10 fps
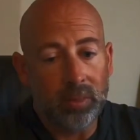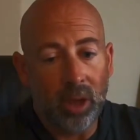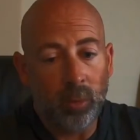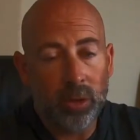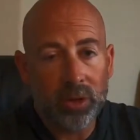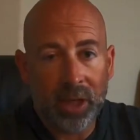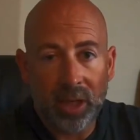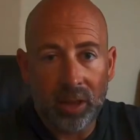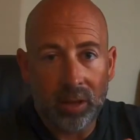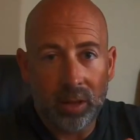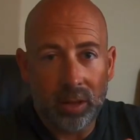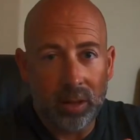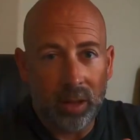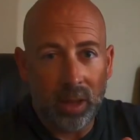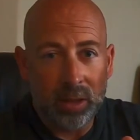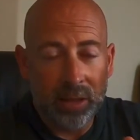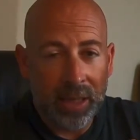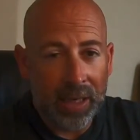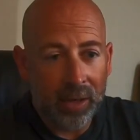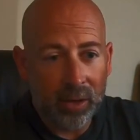almost like a layer